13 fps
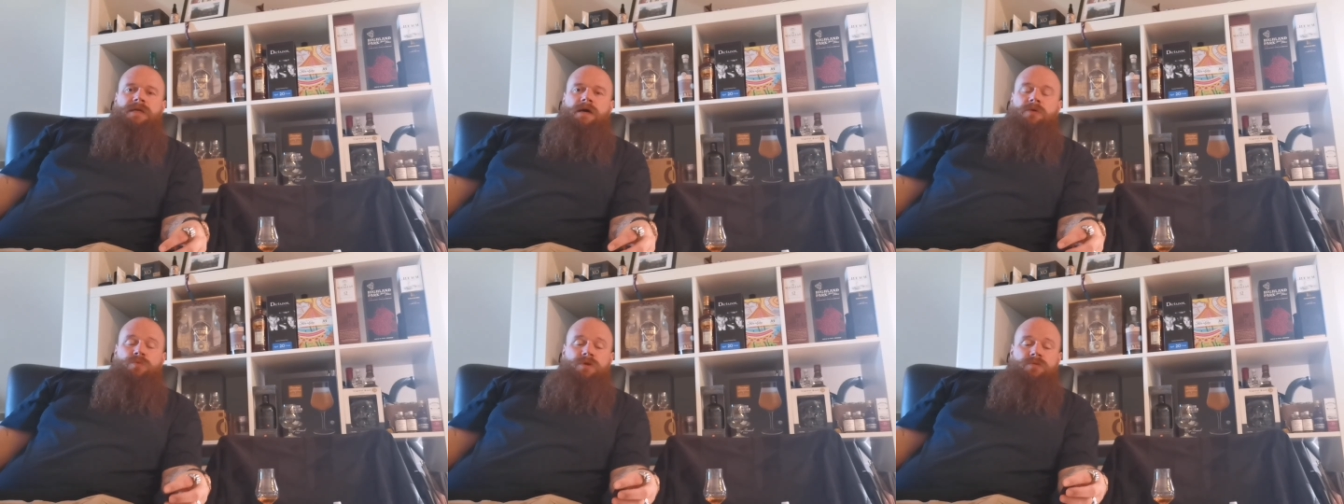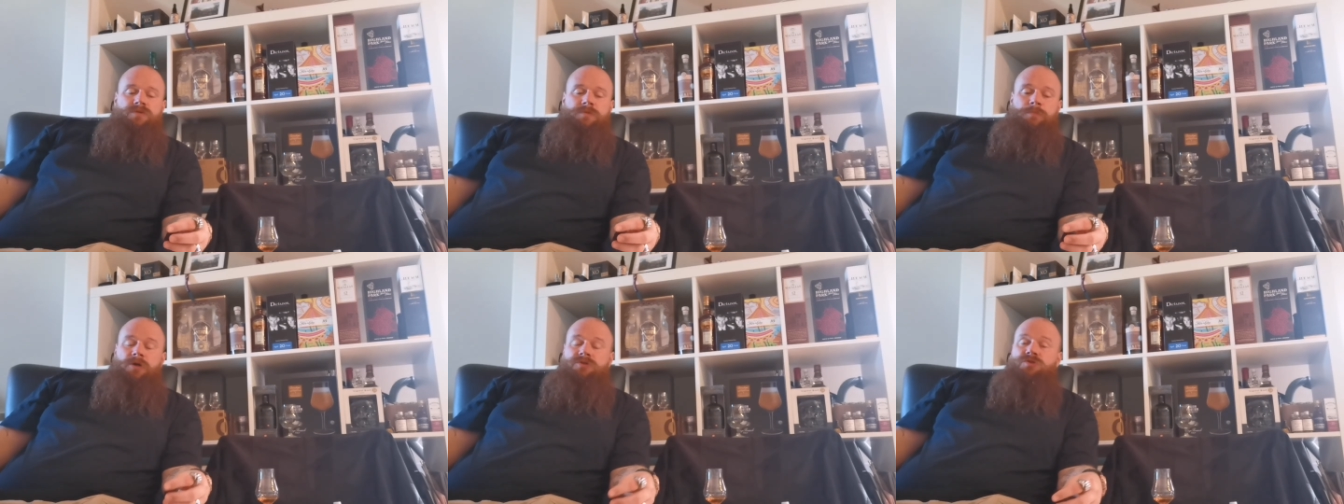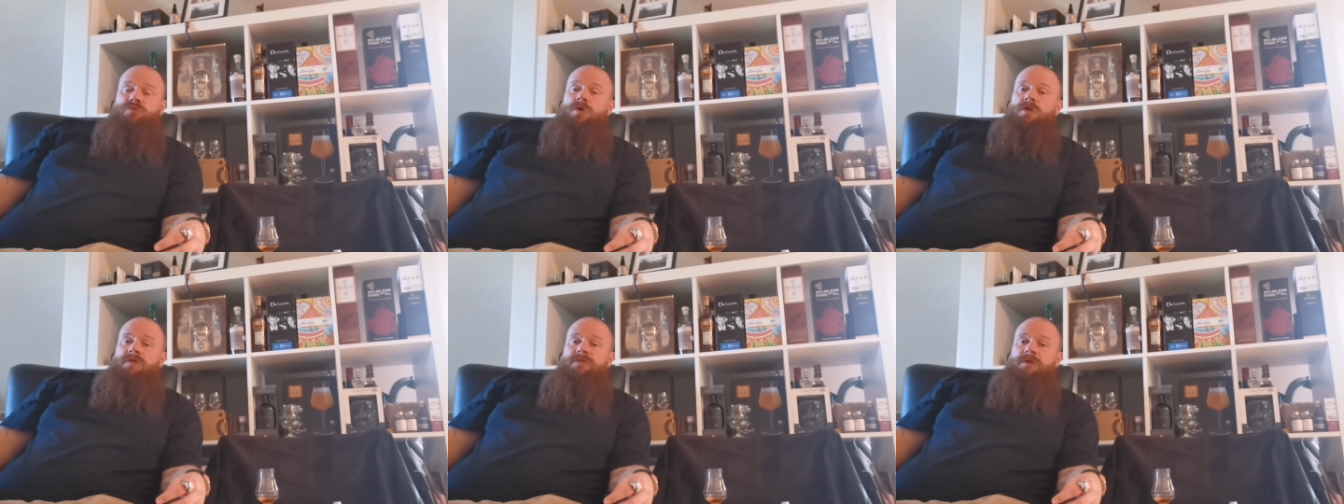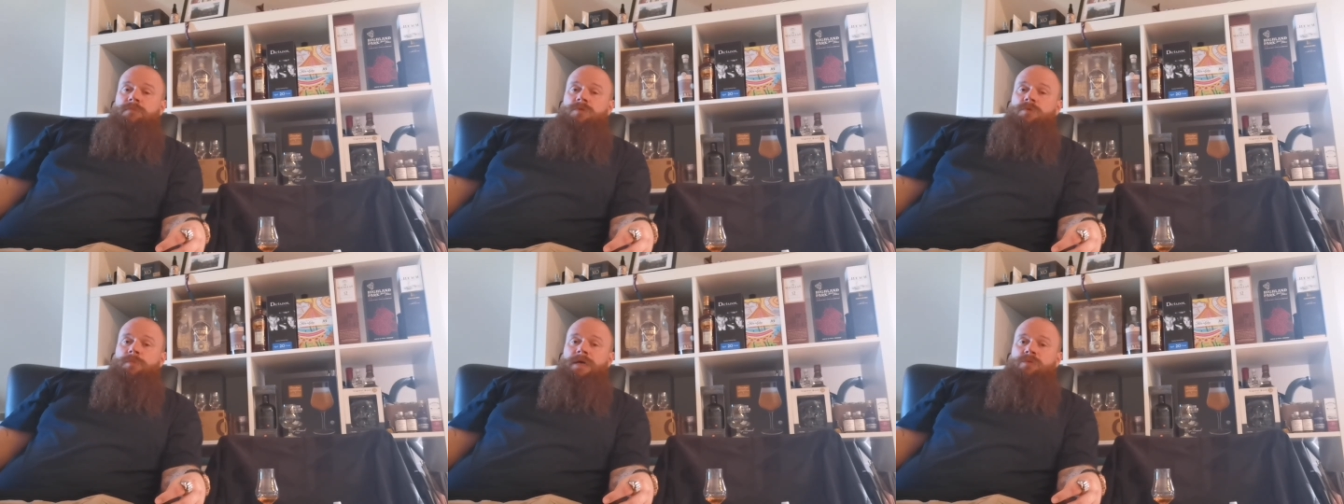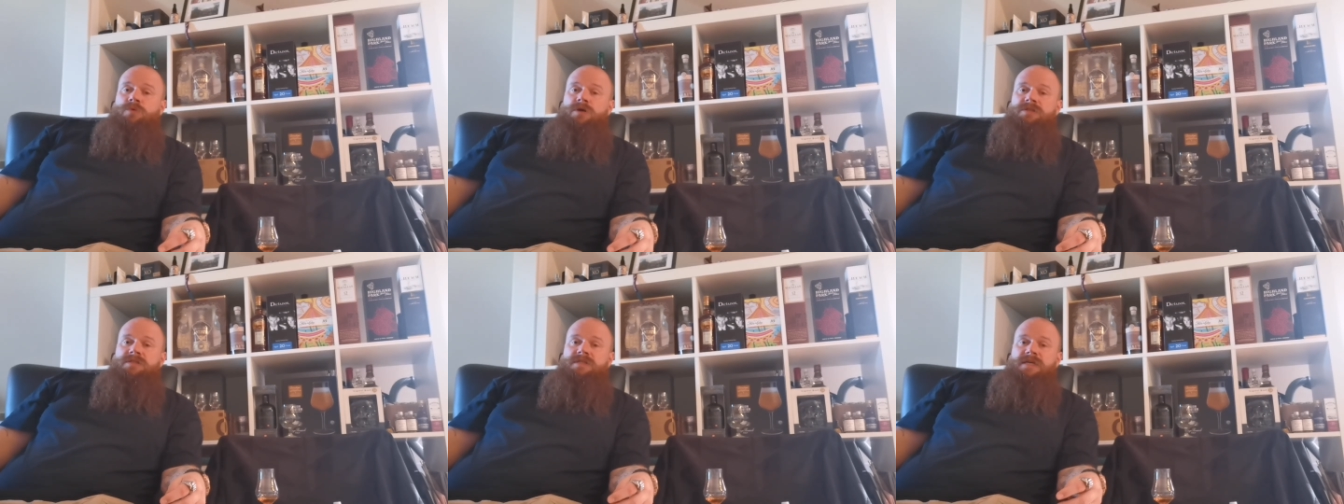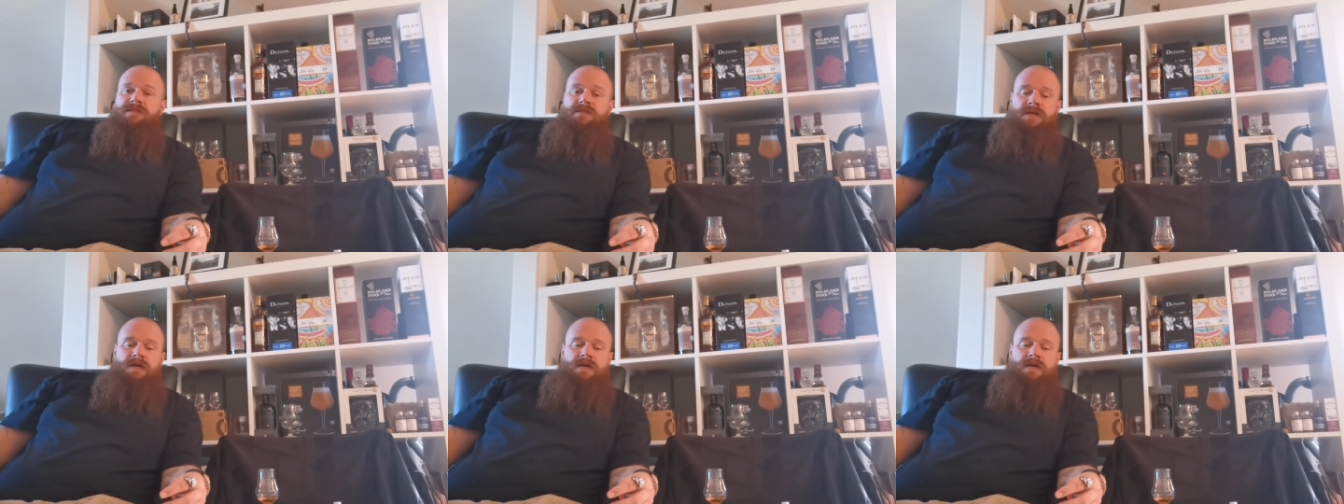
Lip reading: I will respond to all of them no matter what it says.